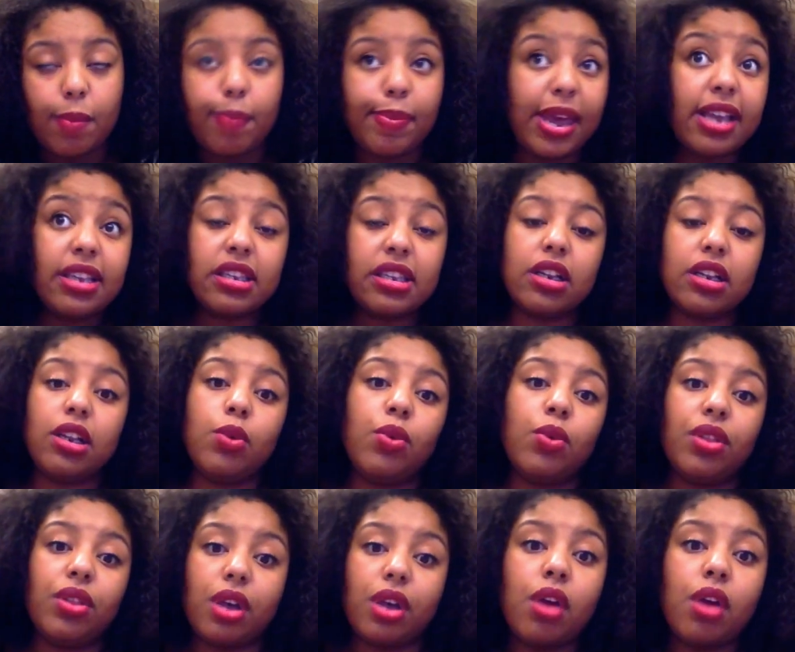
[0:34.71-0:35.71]
basically
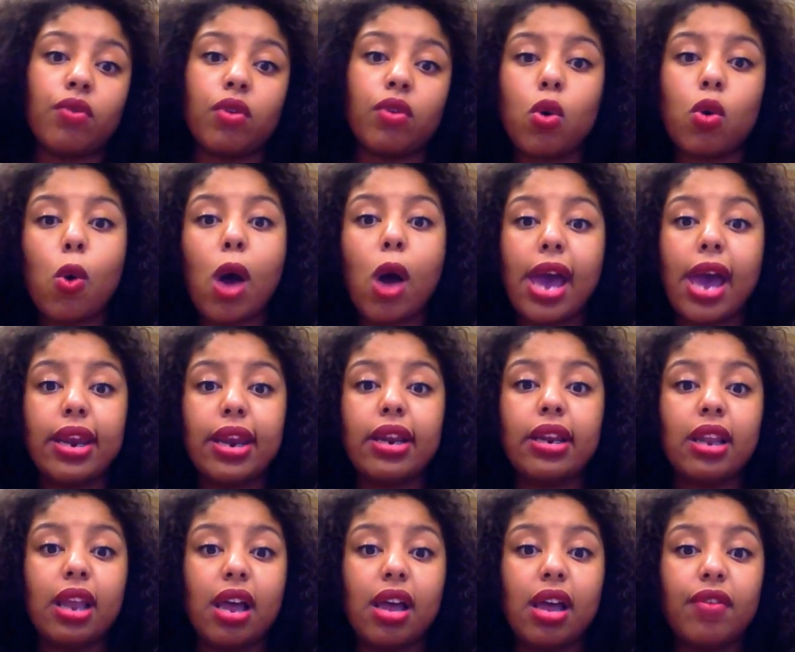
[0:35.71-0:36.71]
with unrequited
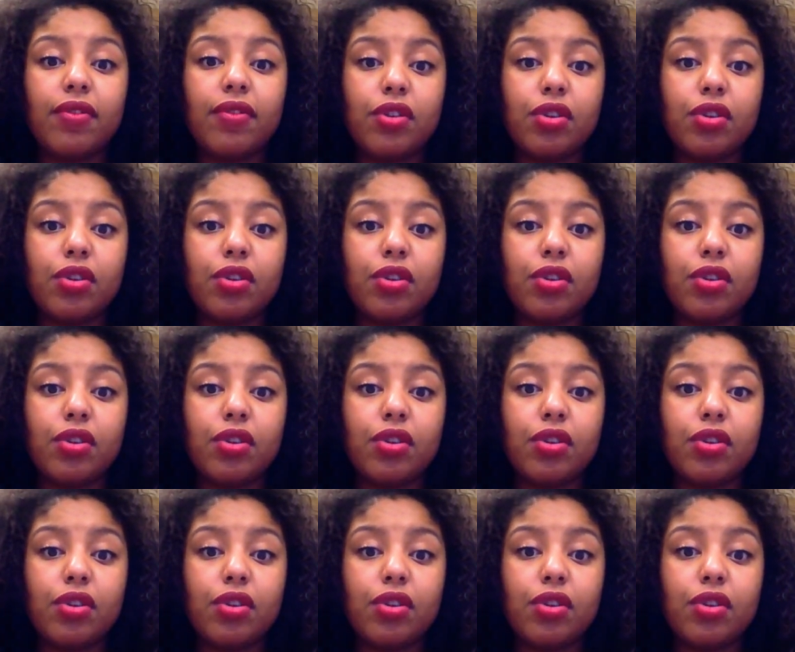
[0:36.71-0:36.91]
love,